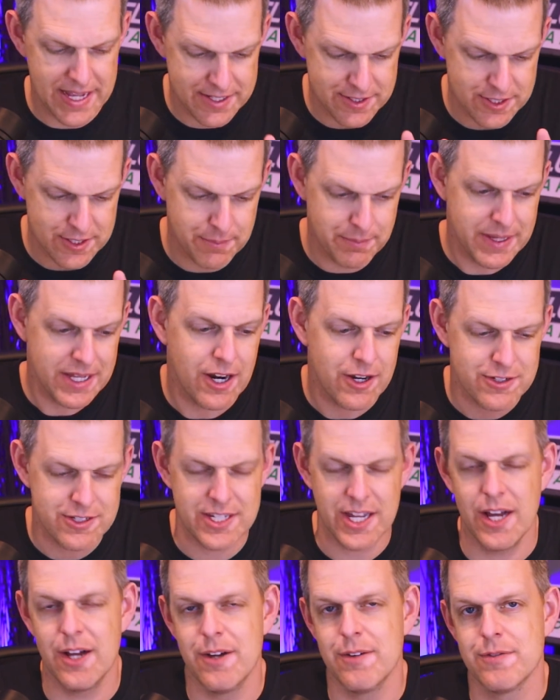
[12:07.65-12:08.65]
submit
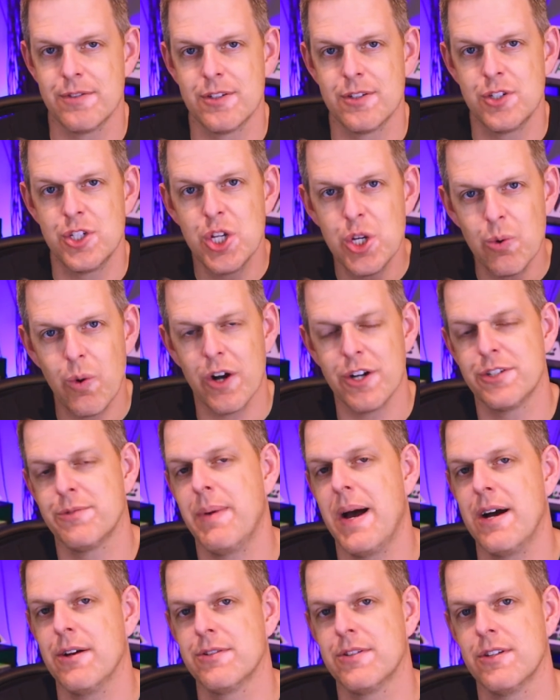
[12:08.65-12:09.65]
ourselves to our
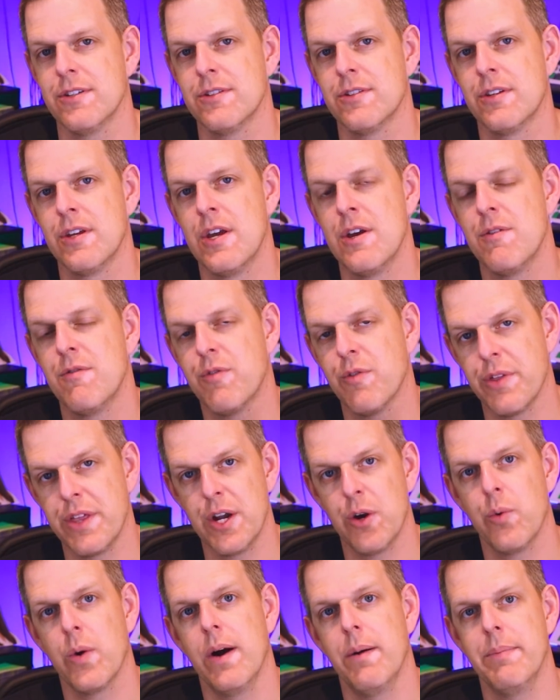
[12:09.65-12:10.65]
spouses for
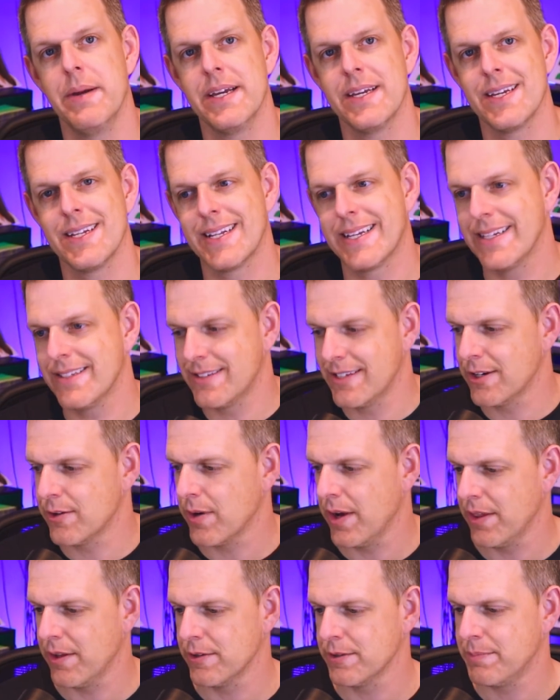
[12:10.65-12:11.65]
their well-being and consider
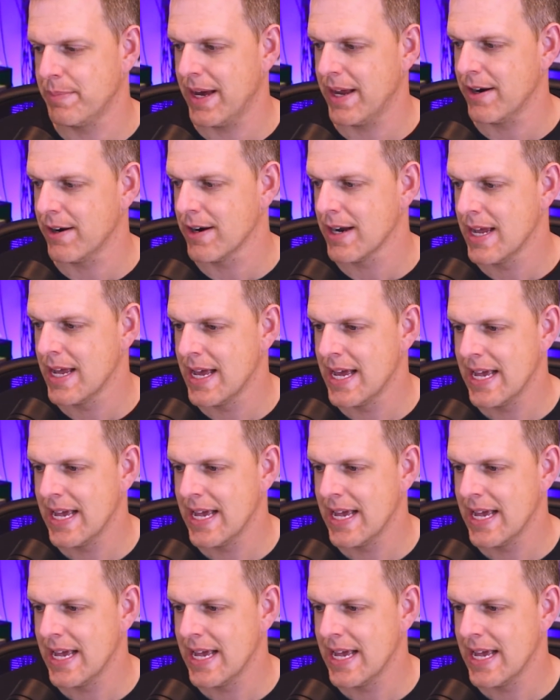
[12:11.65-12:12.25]
others better,